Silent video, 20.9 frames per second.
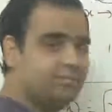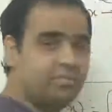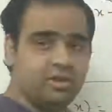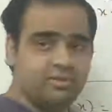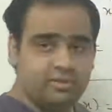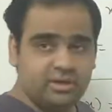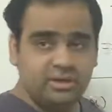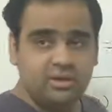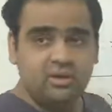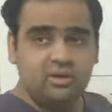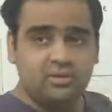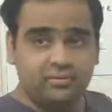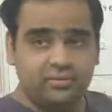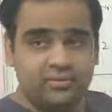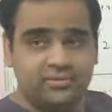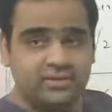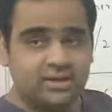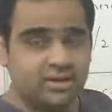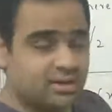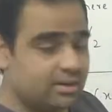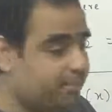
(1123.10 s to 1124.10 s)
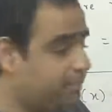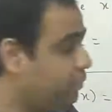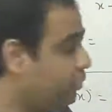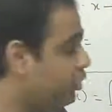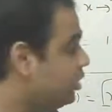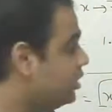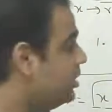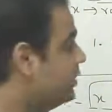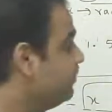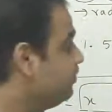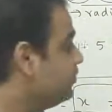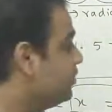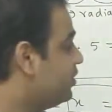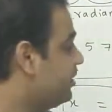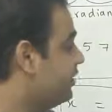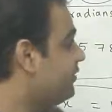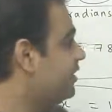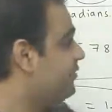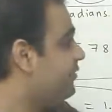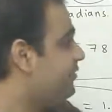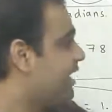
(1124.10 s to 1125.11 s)
7, we will compute
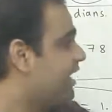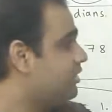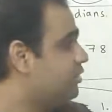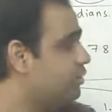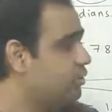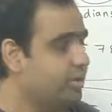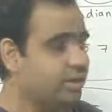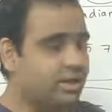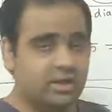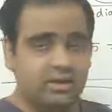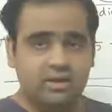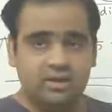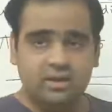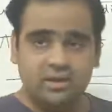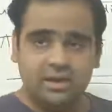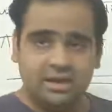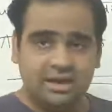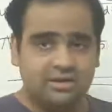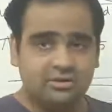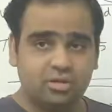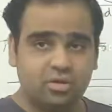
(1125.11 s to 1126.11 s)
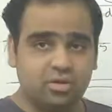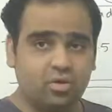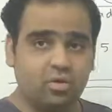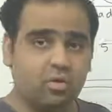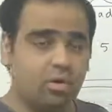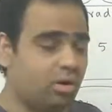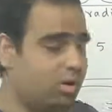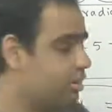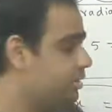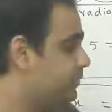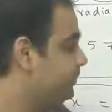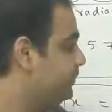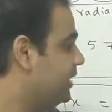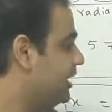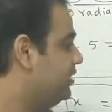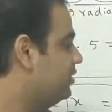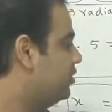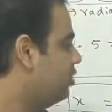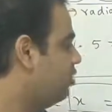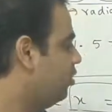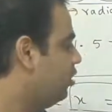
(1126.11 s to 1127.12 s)
7 factorial, and so on
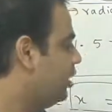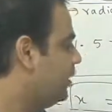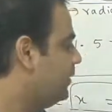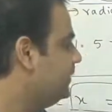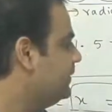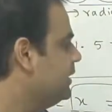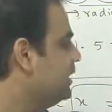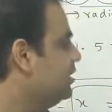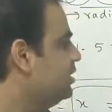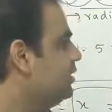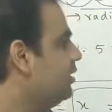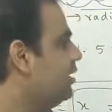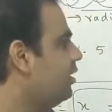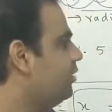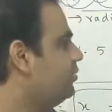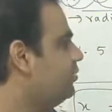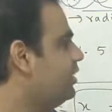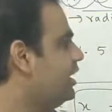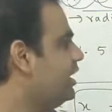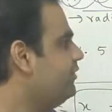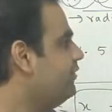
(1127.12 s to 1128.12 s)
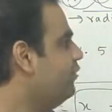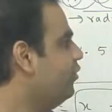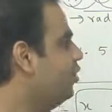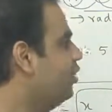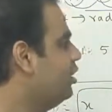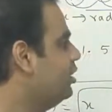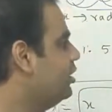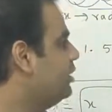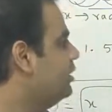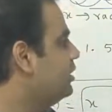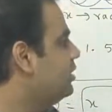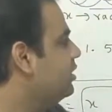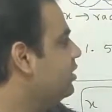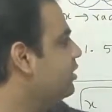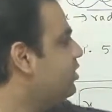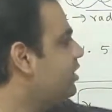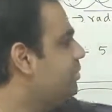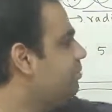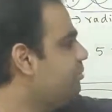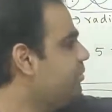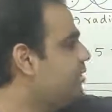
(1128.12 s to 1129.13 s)
and so on. Now, therefore,
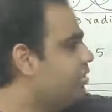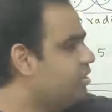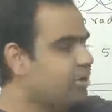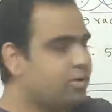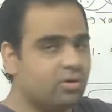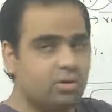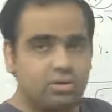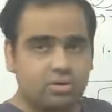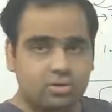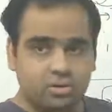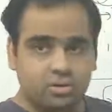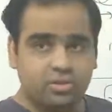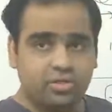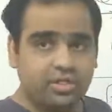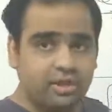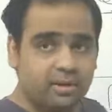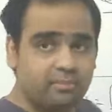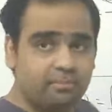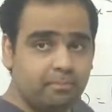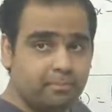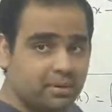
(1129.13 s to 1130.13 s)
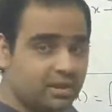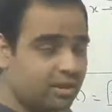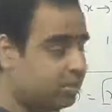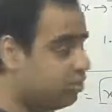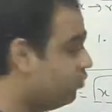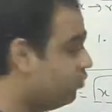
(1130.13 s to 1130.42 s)
sum is equal to sum plus